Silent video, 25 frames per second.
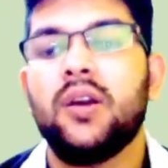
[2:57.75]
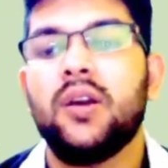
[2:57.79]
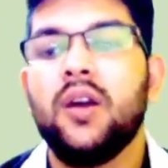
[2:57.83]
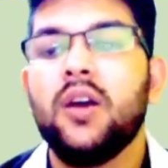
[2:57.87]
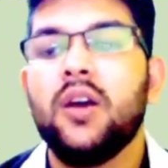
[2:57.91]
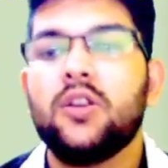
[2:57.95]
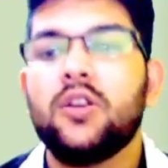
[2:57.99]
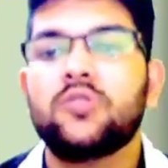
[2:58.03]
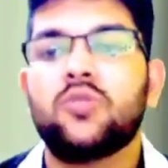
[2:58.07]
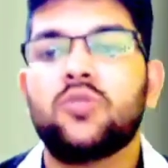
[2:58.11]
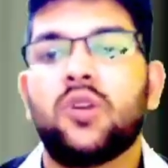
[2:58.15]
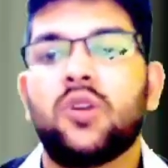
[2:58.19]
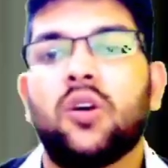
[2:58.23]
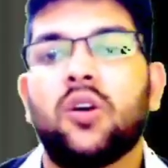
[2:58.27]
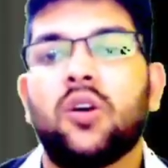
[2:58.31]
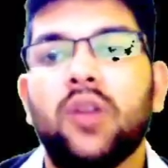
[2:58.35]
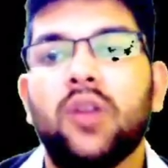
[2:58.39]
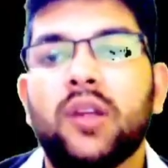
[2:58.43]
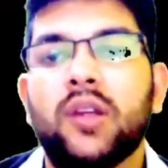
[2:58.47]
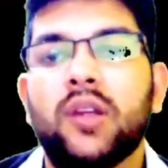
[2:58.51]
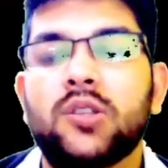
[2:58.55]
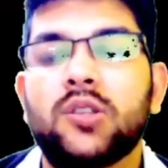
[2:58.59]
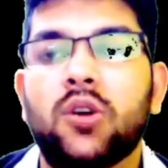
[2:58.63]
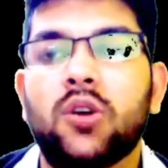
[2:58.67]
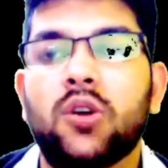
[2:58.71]
So now
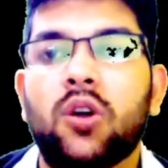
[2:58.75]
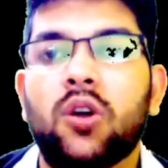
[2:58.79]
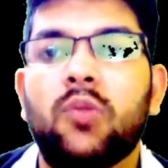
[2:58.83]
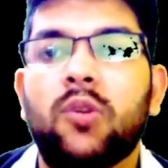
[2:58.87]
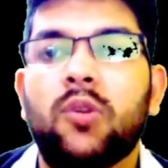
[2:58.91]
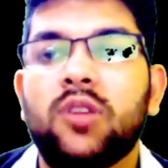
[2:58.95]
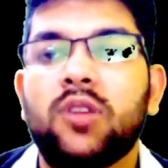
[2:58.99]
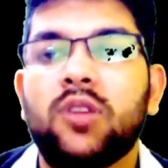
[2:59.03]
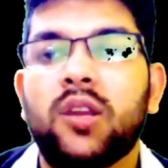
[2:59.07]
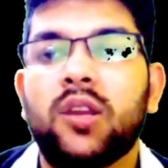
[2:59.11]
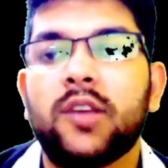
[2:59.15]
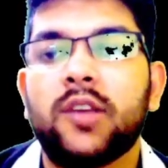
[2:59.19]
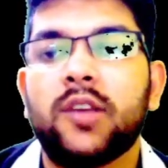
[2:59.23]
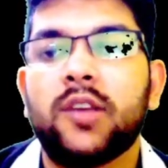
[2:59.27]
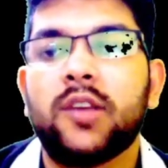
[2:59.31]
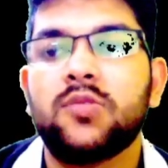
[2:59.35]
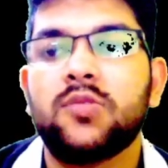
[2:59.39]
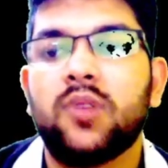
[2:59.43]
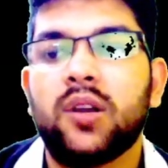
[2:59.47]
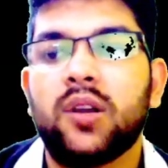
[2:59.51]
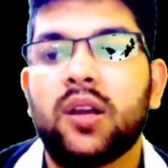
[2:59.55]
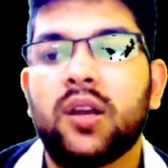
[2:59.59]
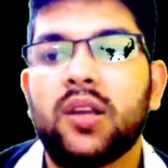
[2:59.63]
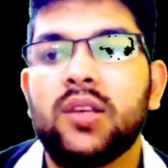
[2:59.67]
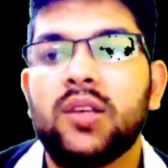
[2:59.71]
let's talk about the next one
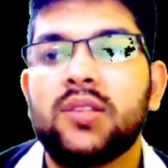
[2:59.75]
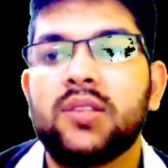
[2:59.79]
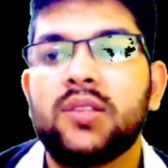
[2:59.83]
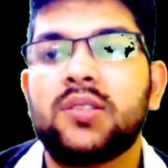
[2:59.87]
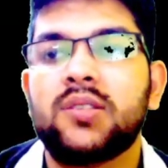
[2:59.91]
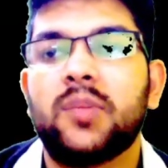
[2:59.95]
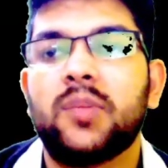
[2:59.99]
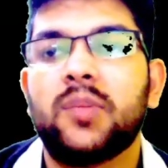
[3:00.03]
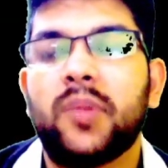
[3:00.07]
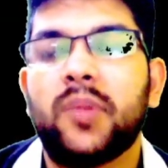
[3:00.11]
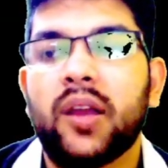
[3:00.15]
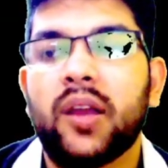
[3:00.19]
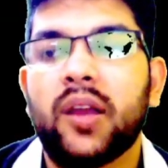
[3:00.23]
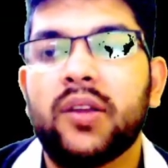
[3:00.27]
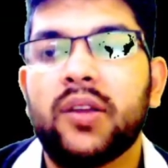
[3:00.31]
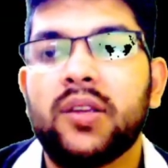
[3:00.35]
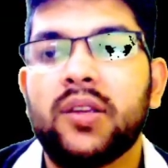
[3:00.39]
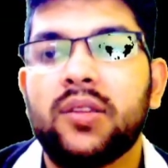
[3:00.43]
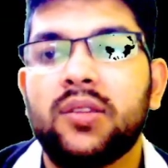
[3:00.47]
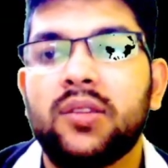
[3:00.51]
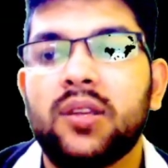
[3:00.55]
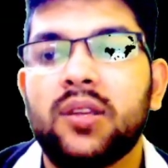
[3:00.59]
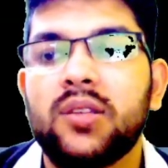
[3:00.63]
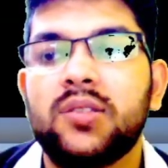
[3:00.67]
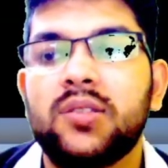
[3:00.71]
that is triple IT
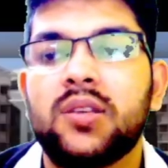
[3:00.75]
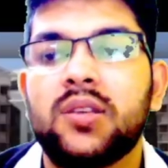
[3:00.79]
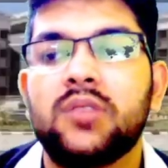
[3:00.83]
Trichy.